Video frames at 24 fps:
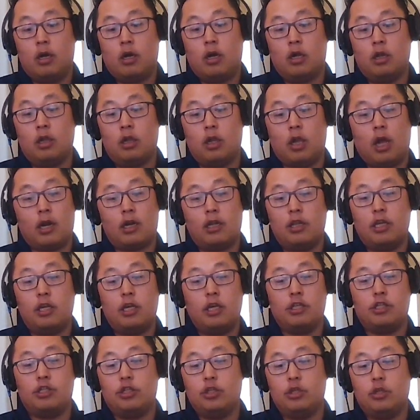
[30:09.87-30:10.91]
a lot of
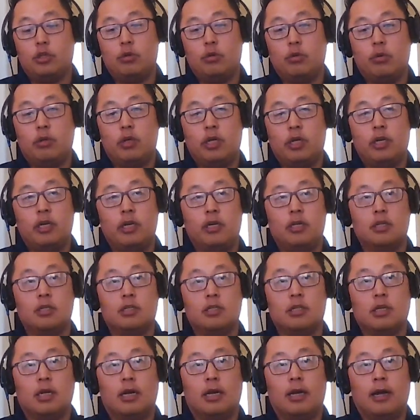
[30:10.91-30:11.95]
the issue
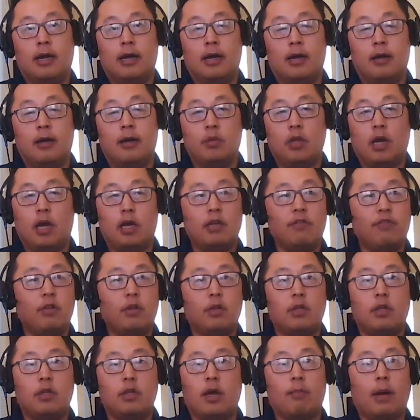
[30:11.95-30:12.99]
is not
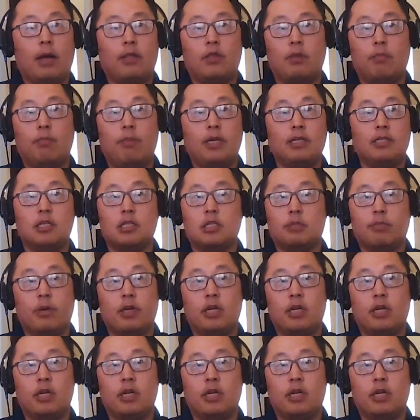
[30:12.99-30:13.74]
even about the business,